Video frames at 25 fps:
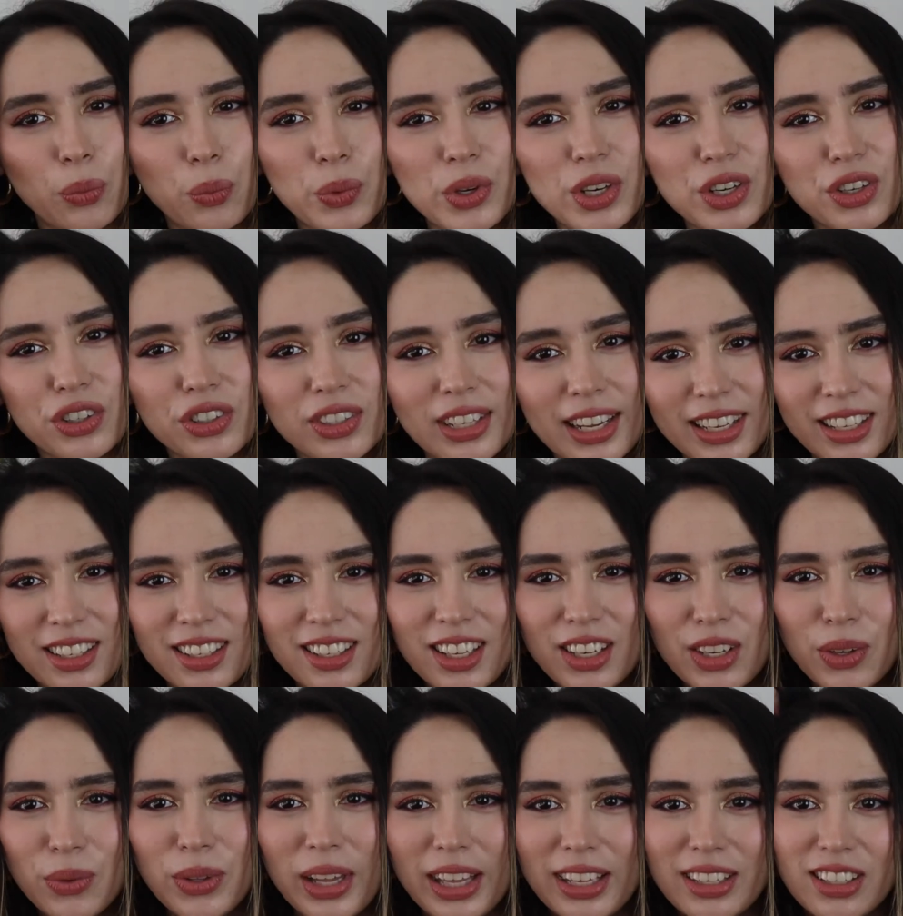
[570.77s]
weird, like, you
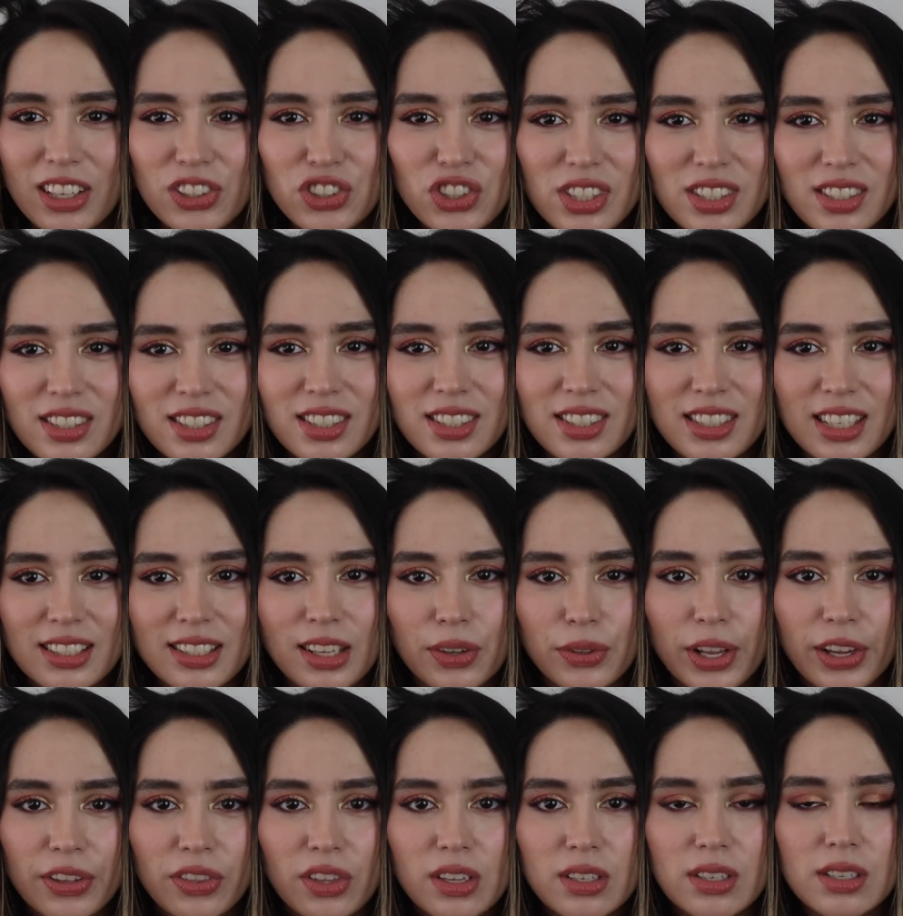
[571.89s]
know, like it just sticks out
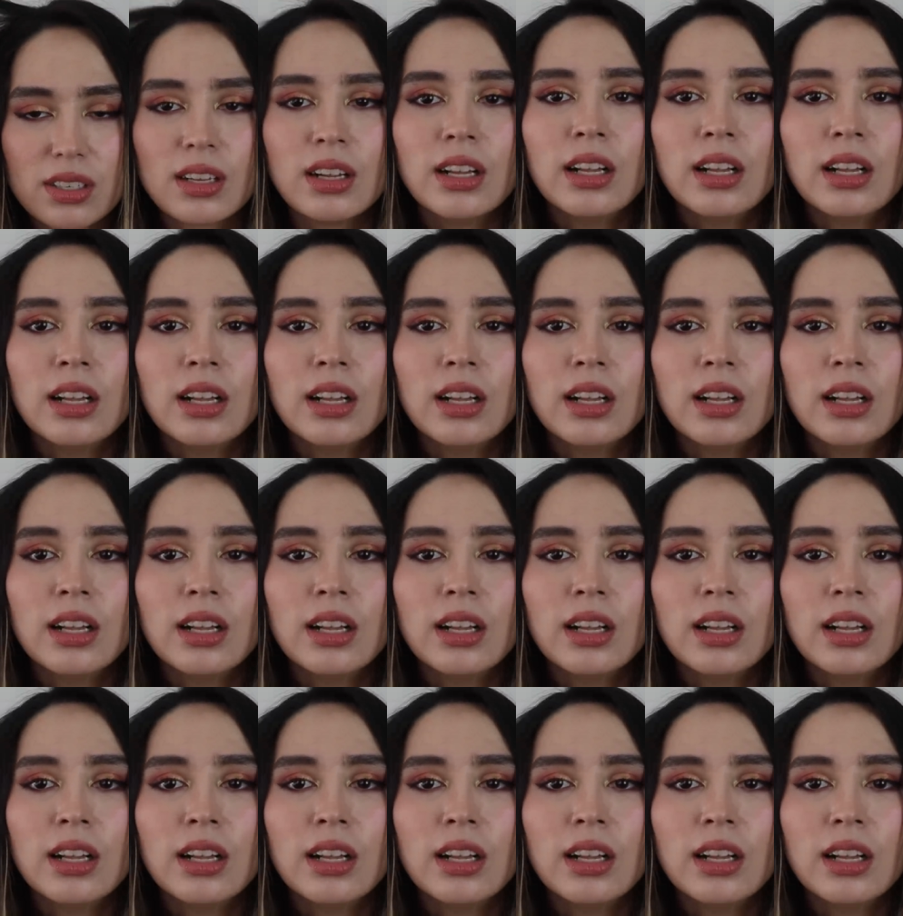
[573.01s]
like this.